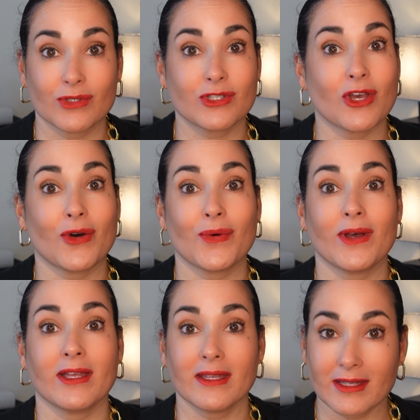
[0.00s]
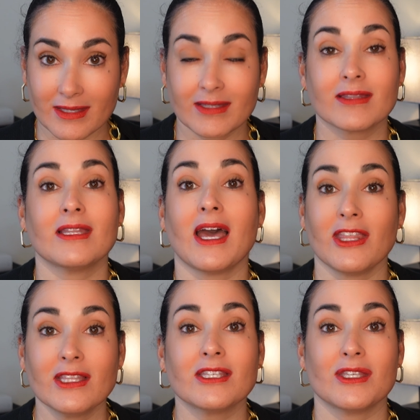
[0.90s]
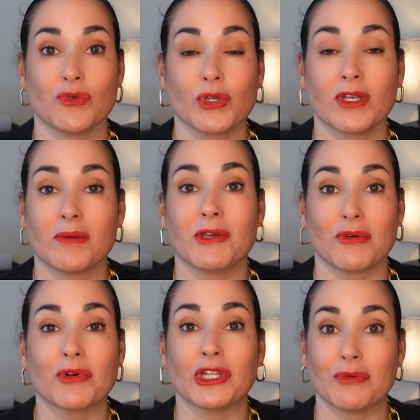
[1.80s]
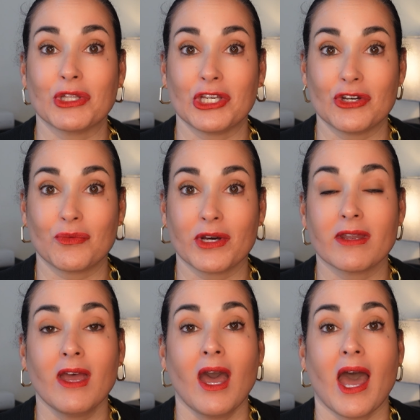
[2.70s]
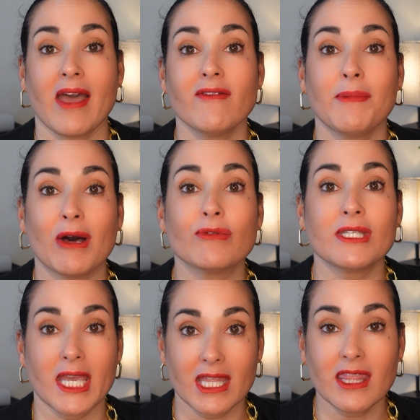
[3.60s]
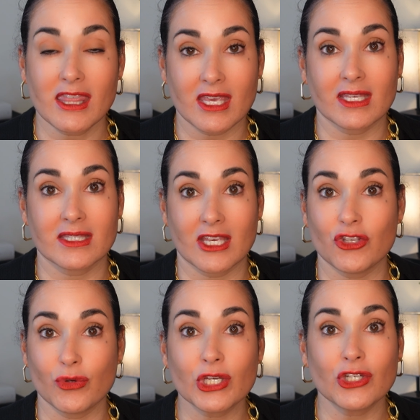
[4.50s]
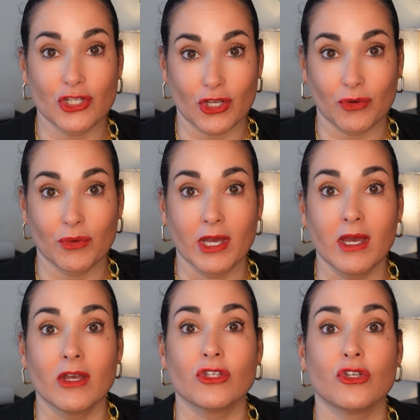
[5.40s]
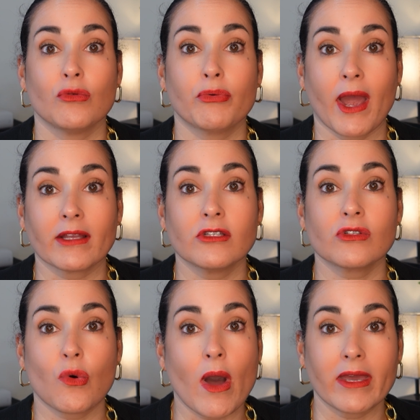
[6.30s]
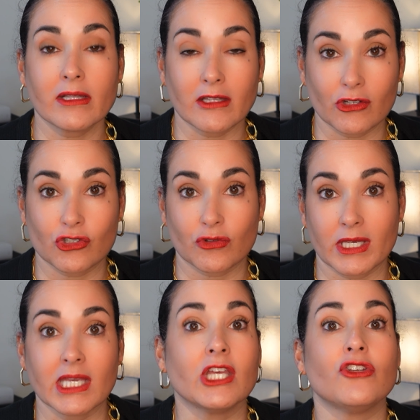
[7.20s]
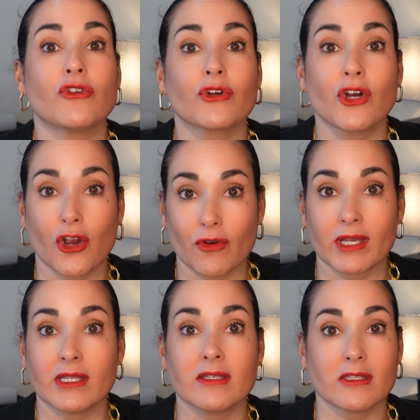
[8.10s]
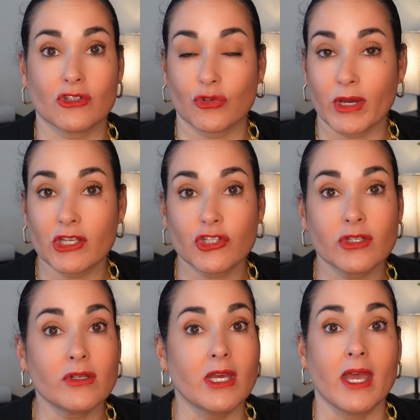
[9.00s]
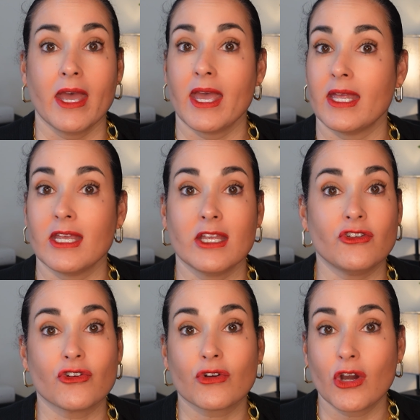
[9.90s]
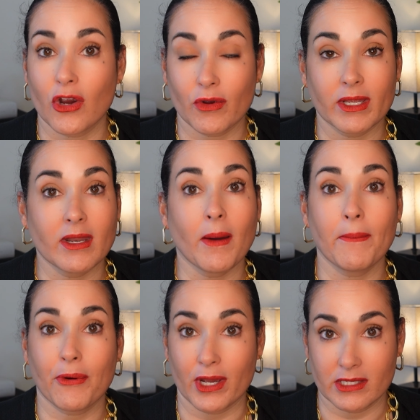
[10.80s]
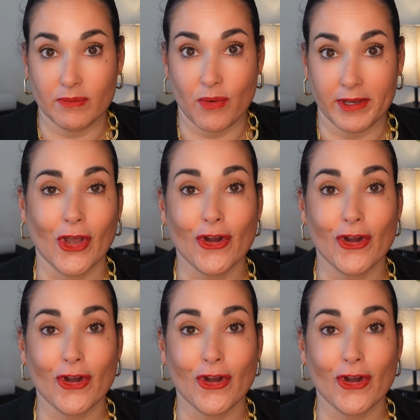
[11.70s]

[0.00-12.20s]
So I think this is going to be a really, really good one. I have about 10 things that you can do to practice quiet luxury in your current situation and in your current price point.